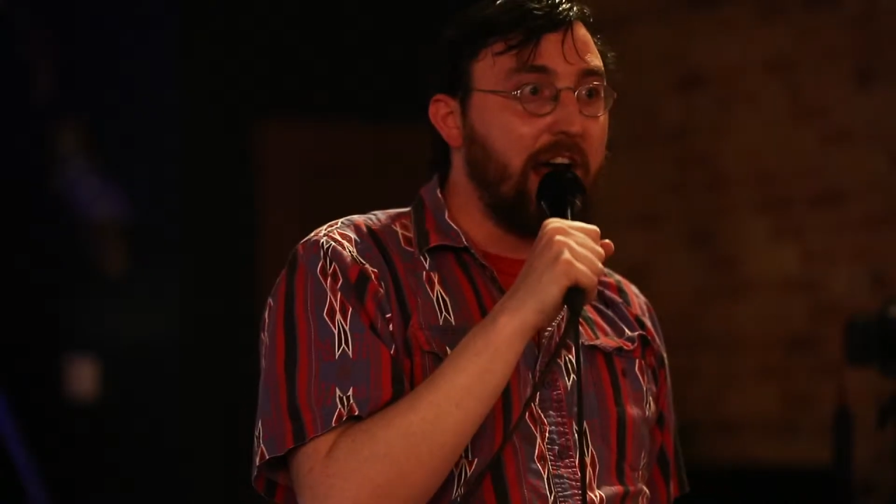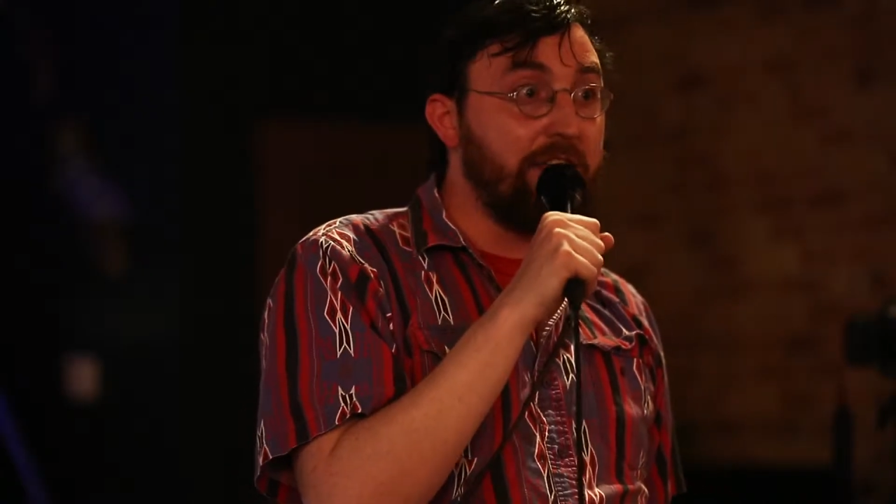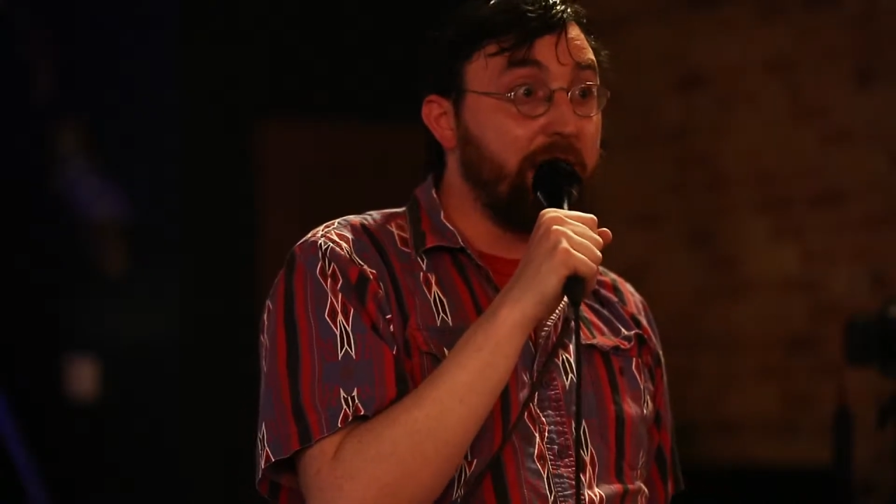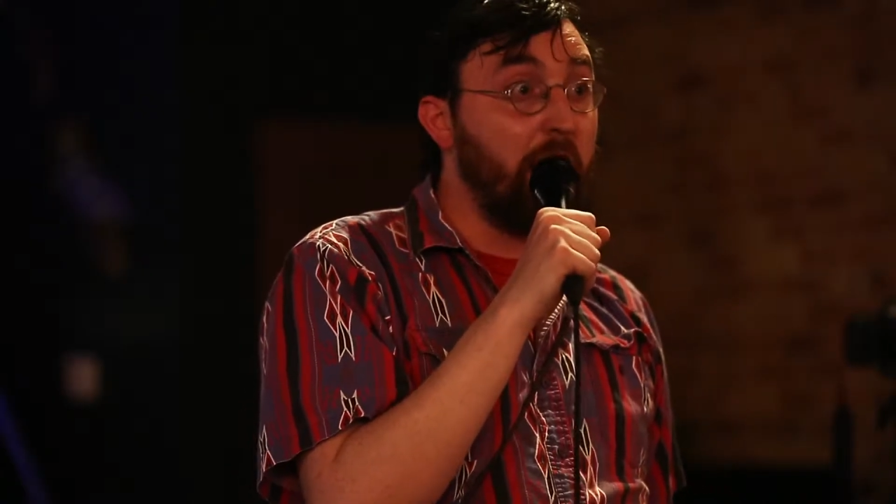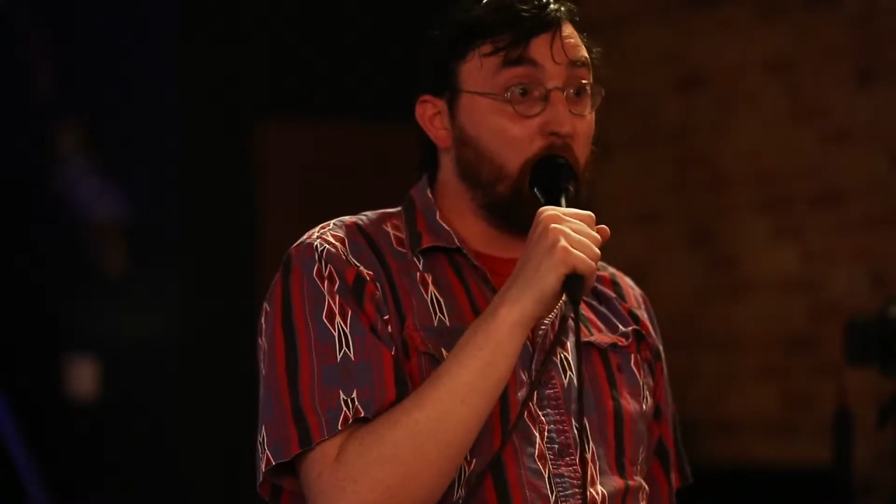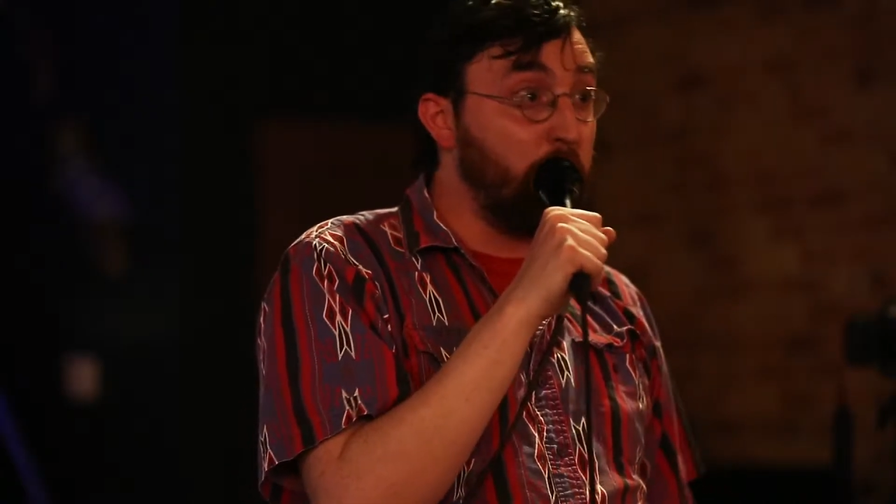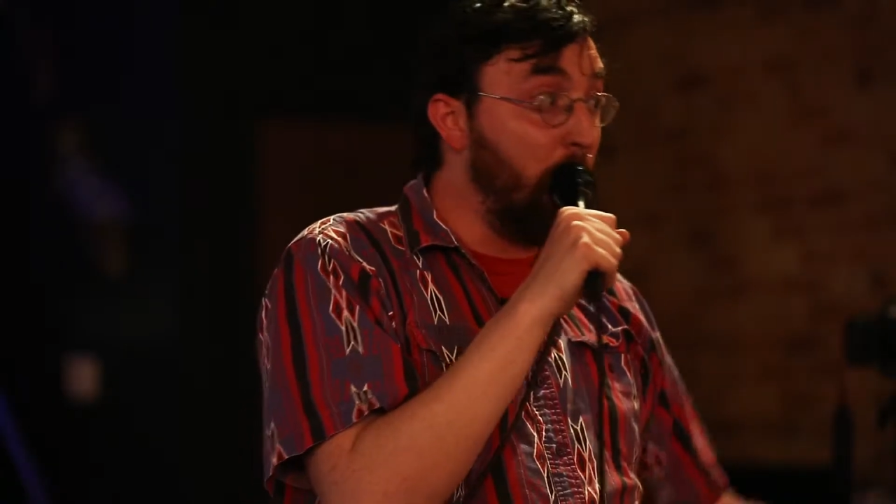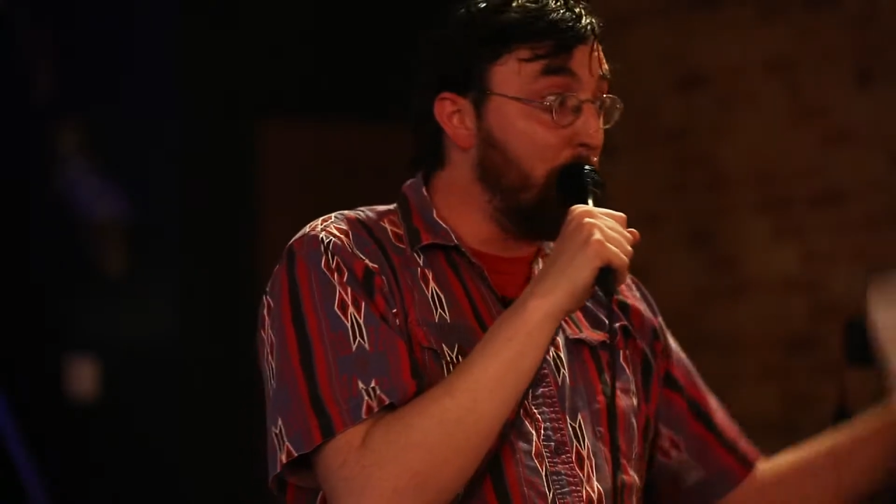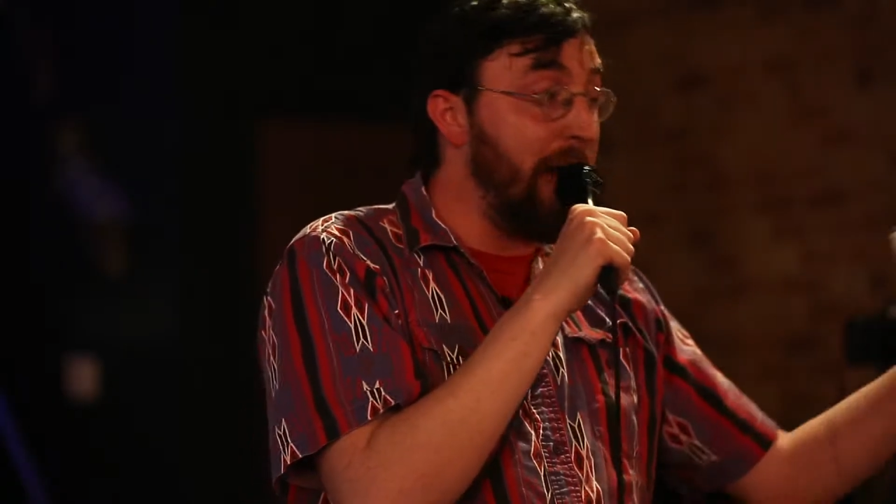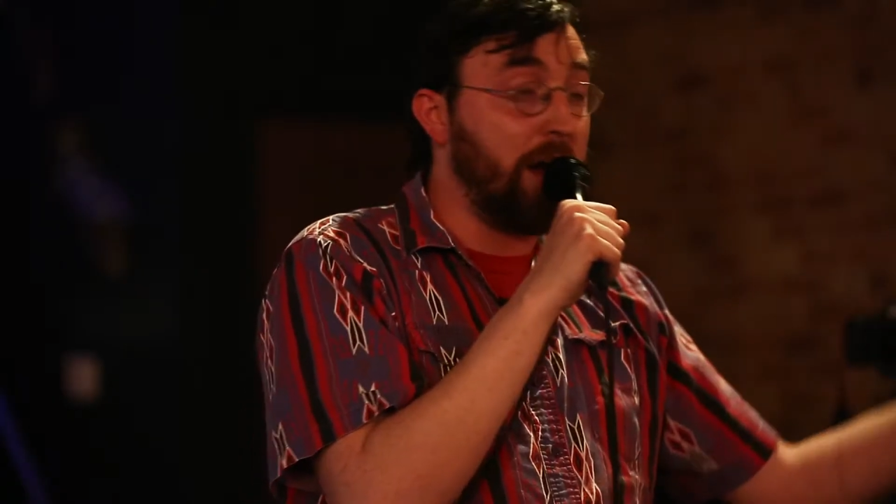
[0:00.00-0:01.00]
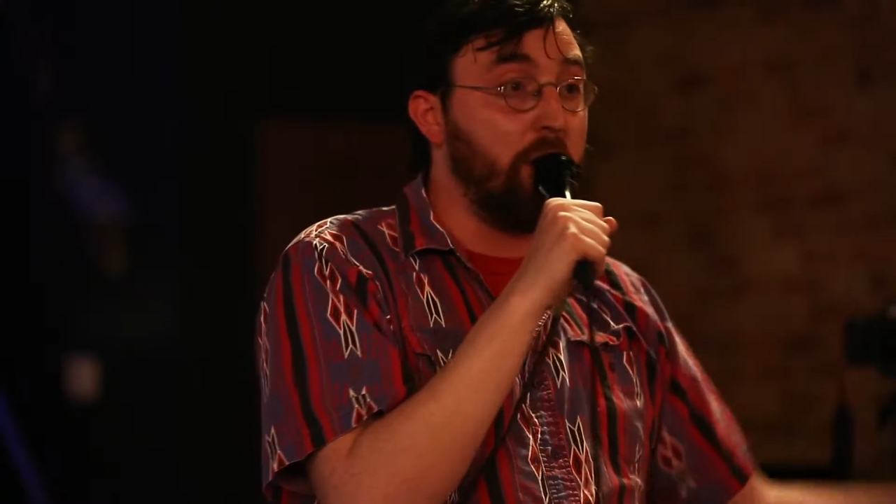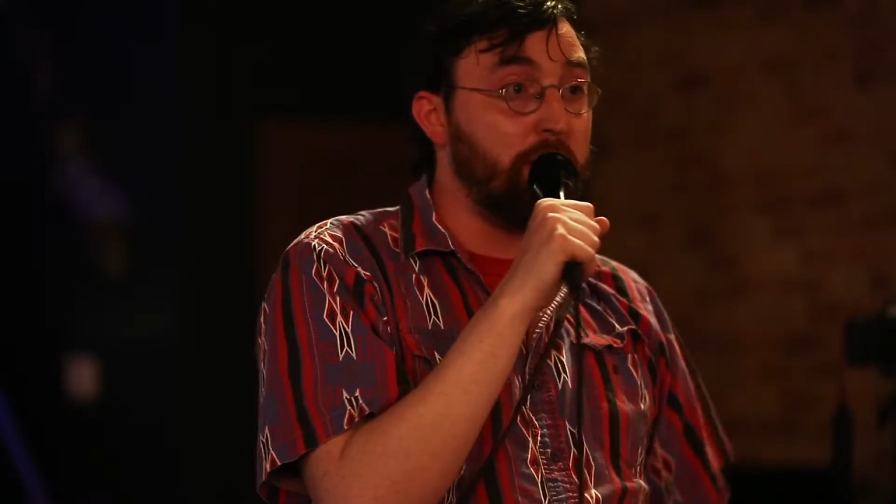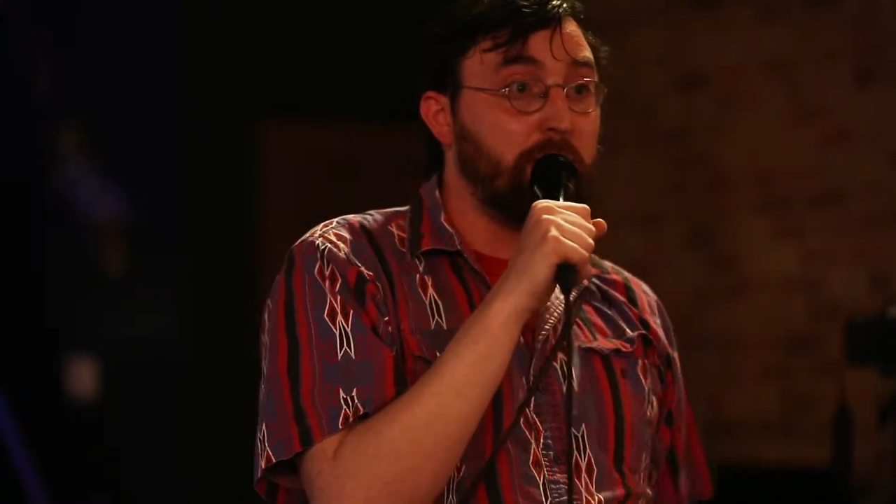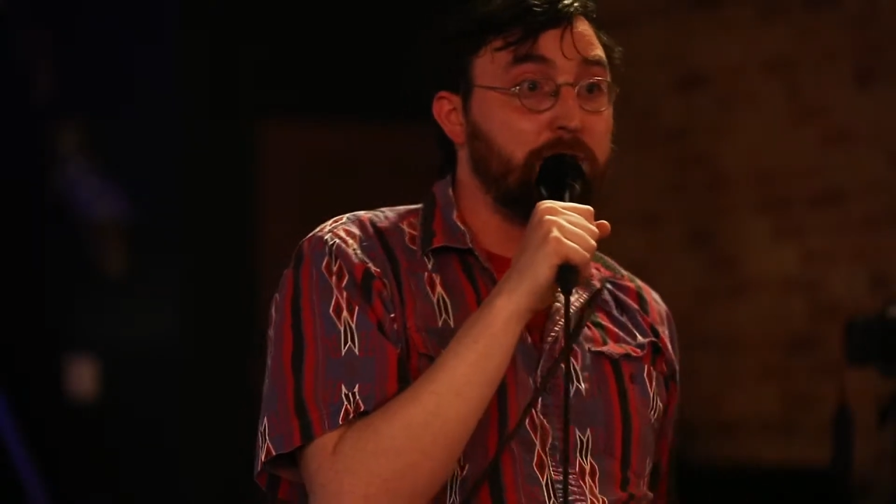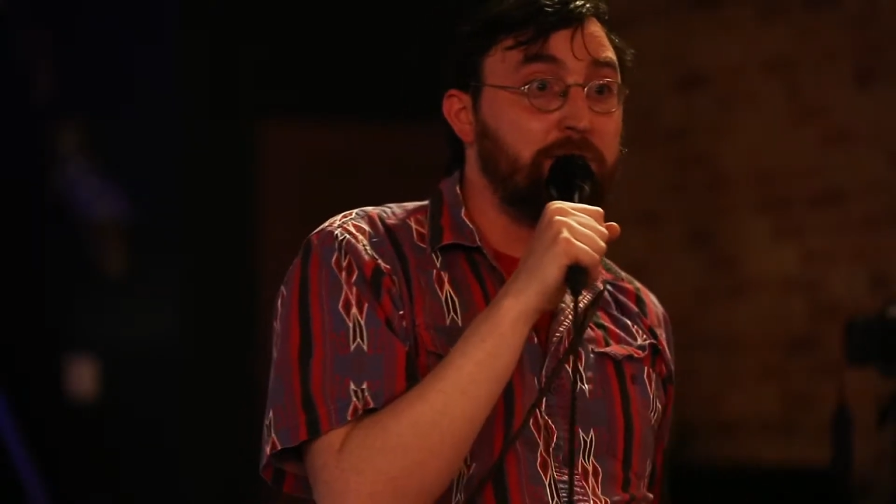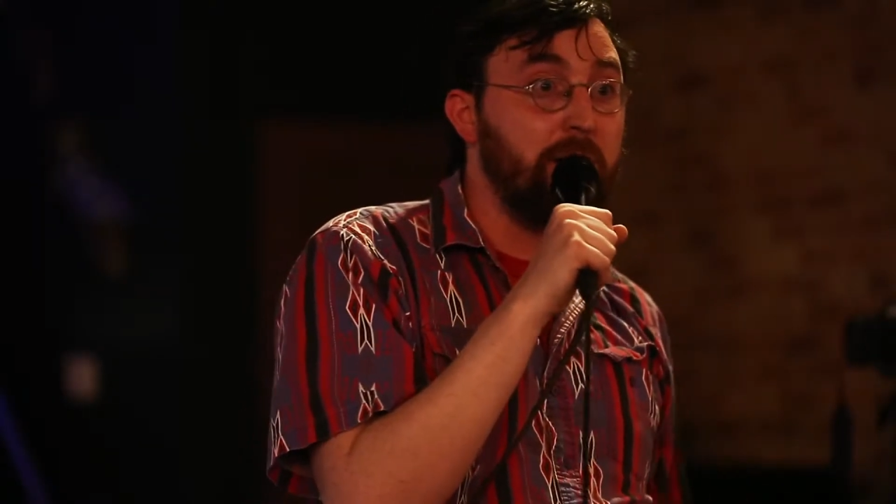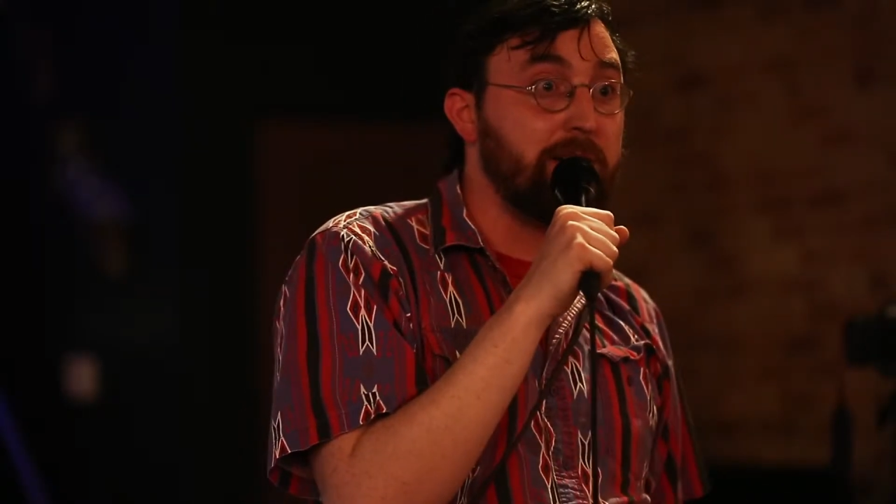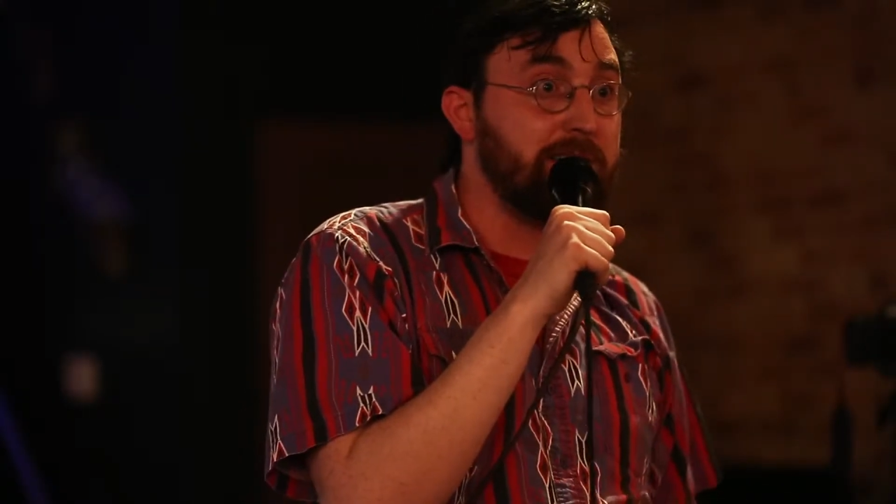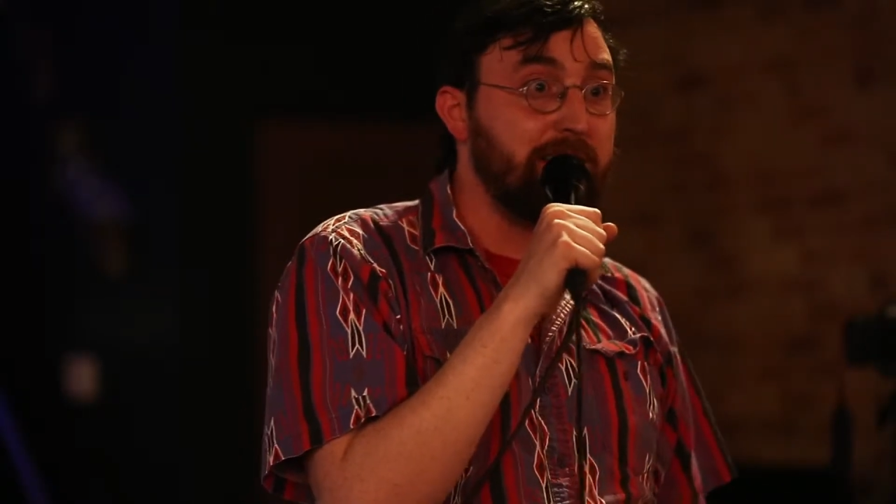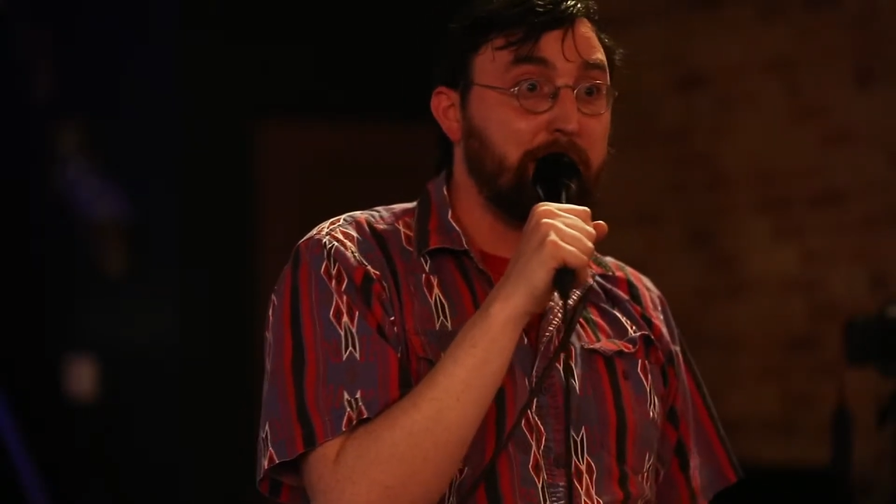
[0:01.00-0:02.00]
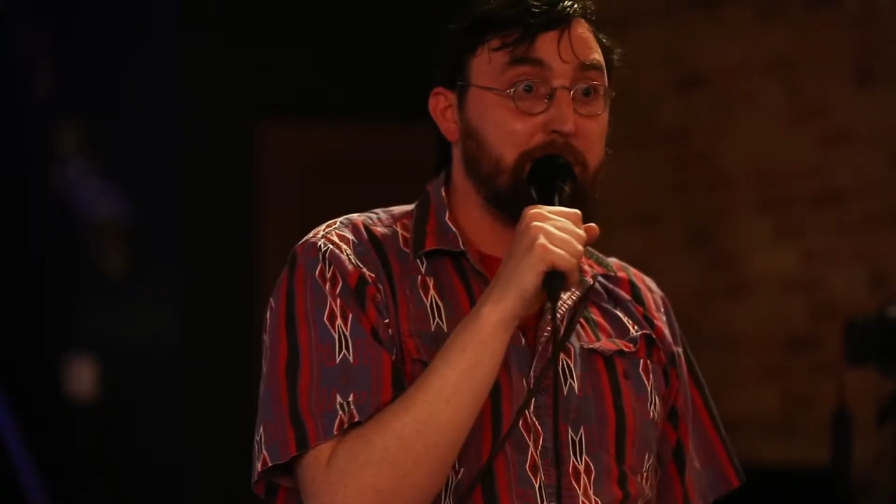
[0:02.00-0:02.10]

And then I'll roll back over and fall asleep.